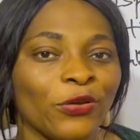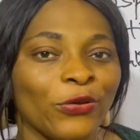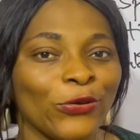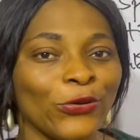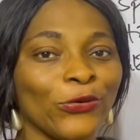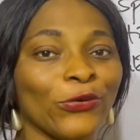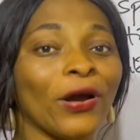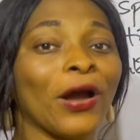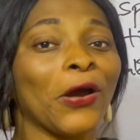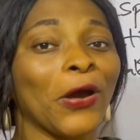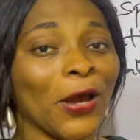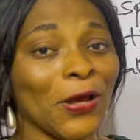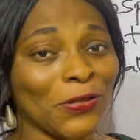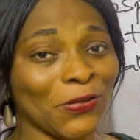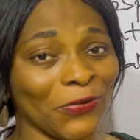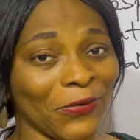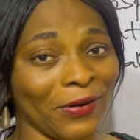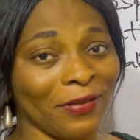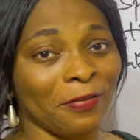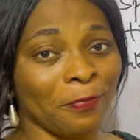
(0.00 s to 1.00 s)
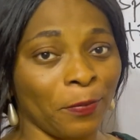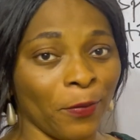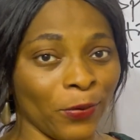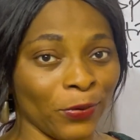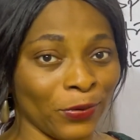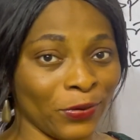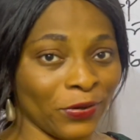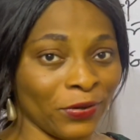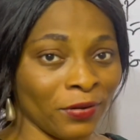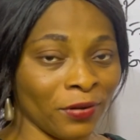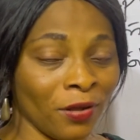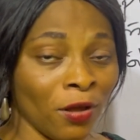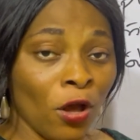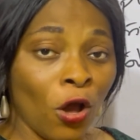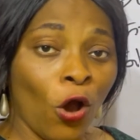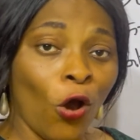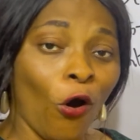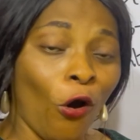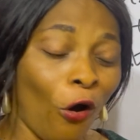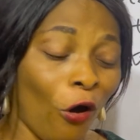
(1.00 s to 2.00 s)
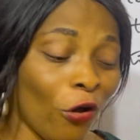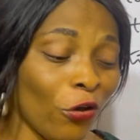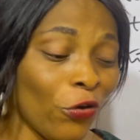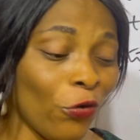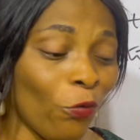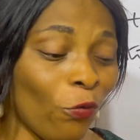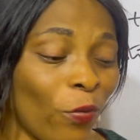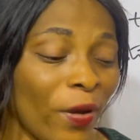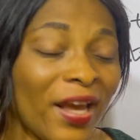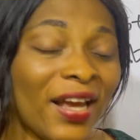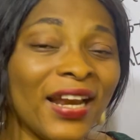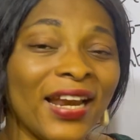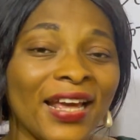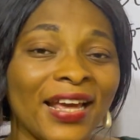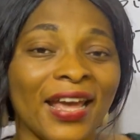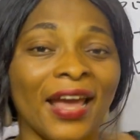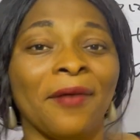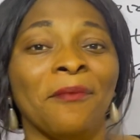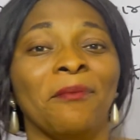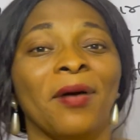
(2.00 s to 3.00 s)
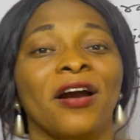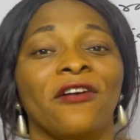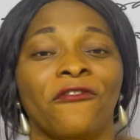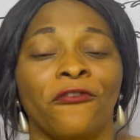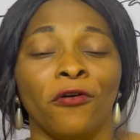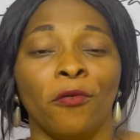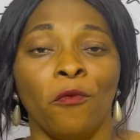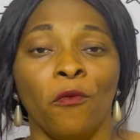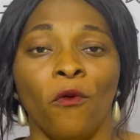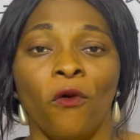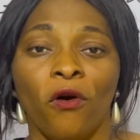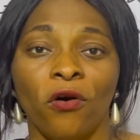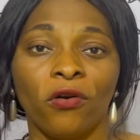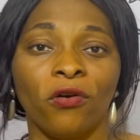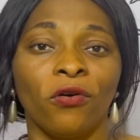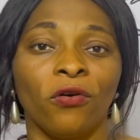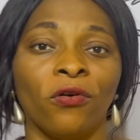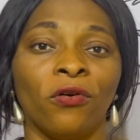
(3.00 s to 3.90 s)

You are going to respond. Or you quickly came back from work